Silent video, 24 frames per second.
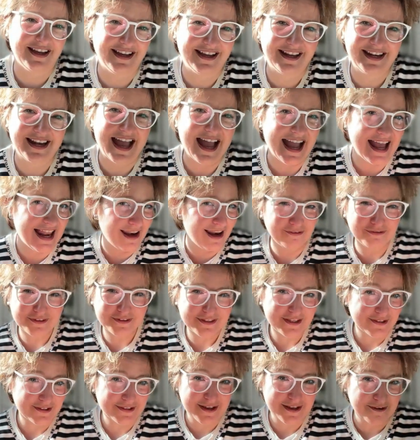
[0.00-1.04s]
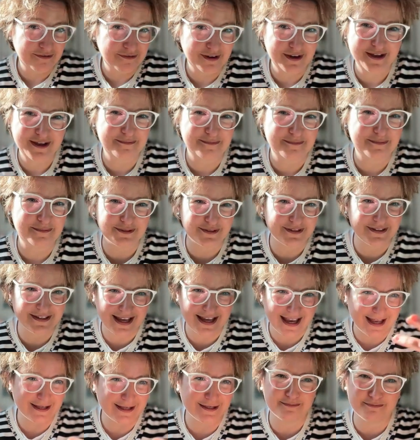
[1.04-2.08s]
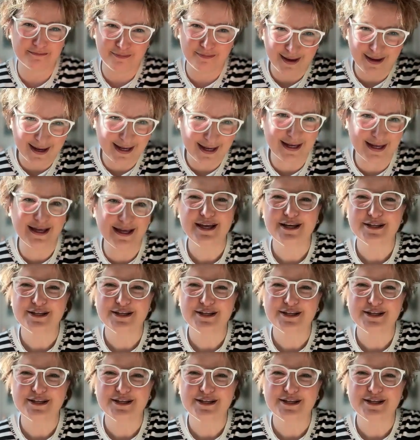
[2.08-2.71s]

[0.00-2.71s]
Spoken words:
And I love South Africa because there is my